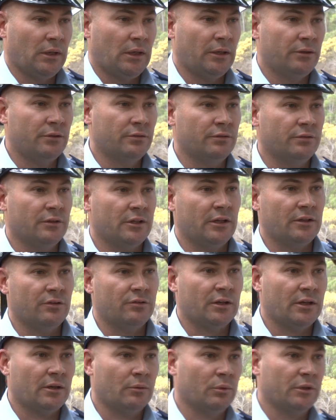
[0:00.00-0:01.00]
At this
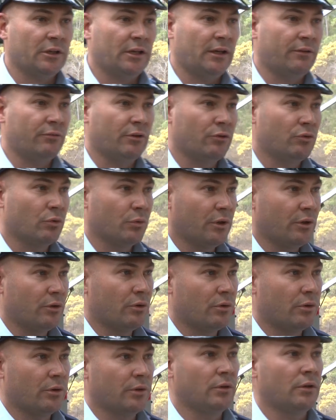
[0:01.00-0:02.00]
stage, uh, we have a
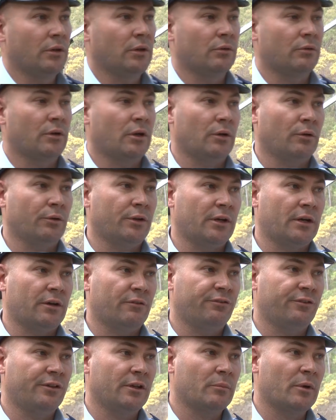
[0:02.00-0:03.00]
29-year-old
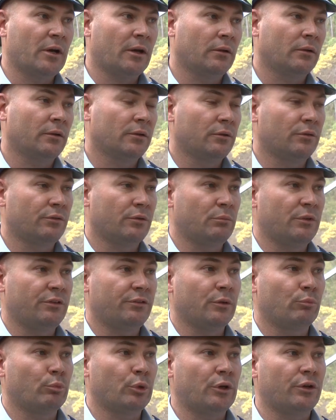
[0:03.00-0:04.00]
uh, female who's a
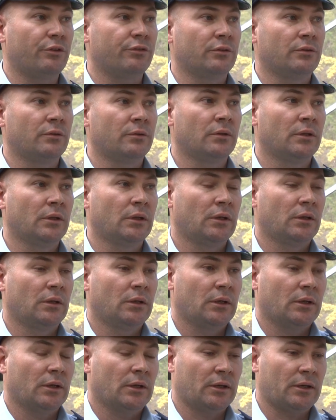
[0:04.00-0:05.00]
missing person.
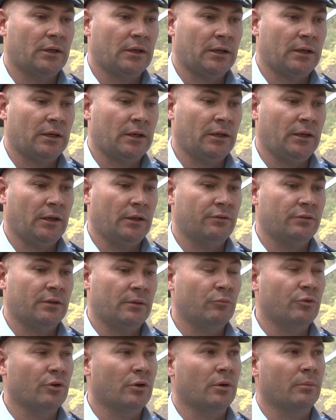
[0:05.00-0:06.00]
Uh, at
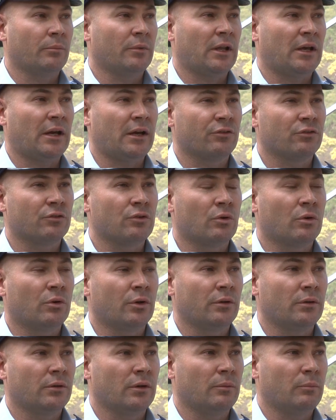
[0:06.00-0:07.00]
some time last
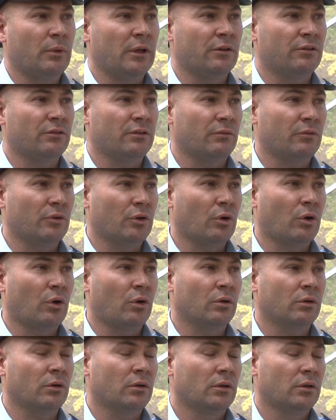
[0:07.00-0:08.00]
night, about 7
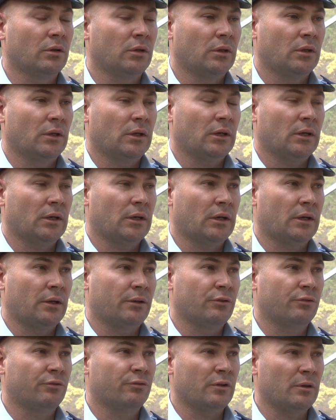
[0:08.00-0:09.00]
o'clock, uh,
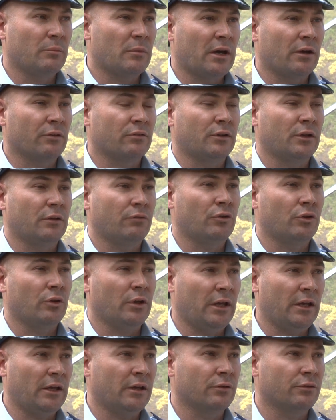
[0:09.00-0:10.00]
this female's left
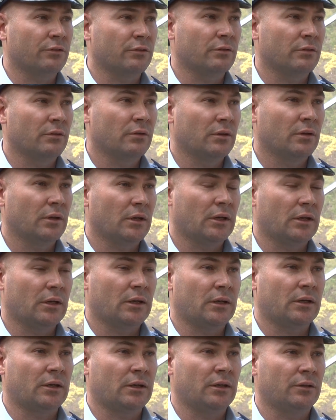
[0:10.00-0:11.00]
her house.
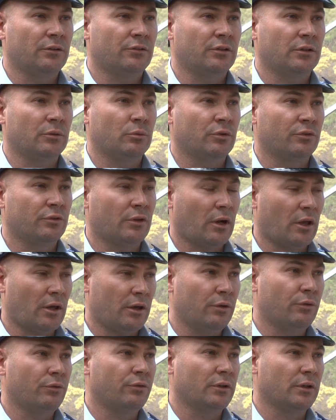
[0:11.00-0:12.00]
Uh, she was
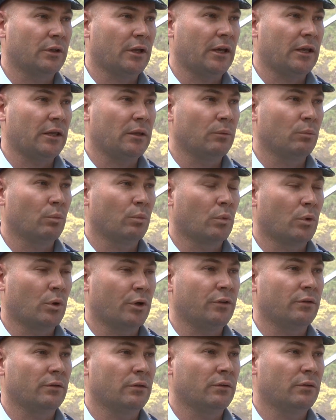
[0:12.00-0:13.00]
clothed in a
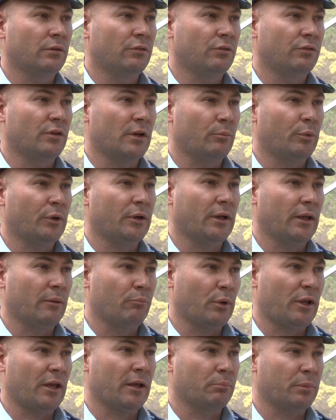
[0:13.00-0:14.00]
white jumper
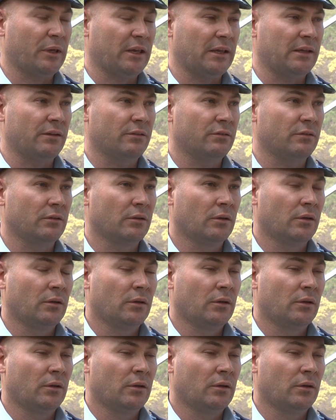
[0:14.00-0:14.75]
and black pants.